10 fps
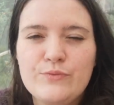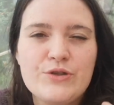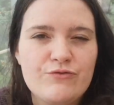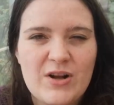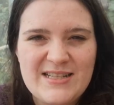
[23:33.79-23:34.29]

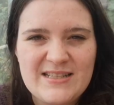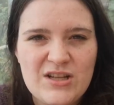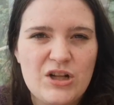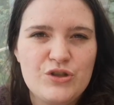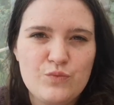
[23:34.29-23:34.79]
was the writing
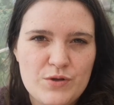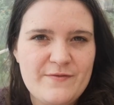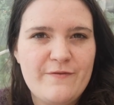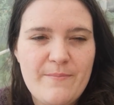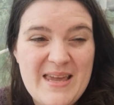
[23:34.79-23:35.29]
style just
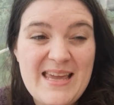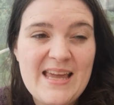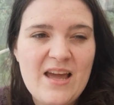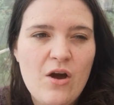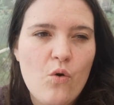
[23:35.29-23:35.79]
wasn't for me,